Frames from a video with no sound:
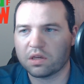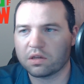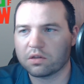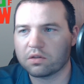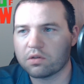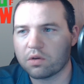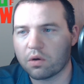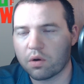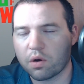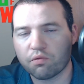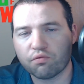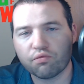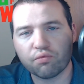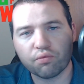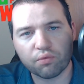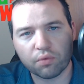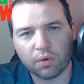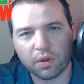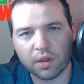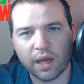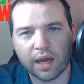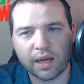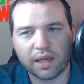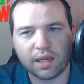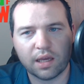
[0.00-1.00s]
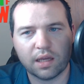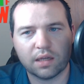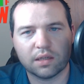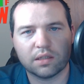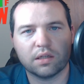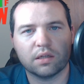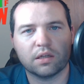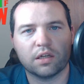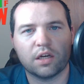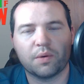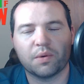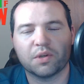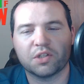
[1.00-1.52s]
So I, I can't tell
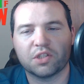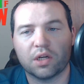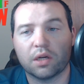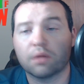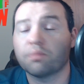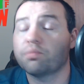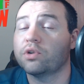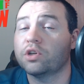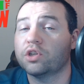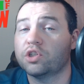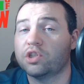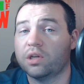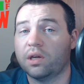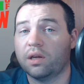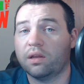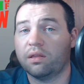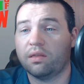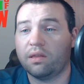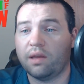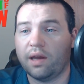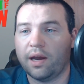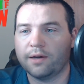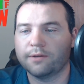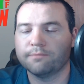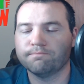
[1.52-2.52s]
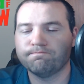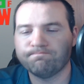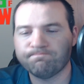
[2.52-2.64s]
you how much I appreciate that.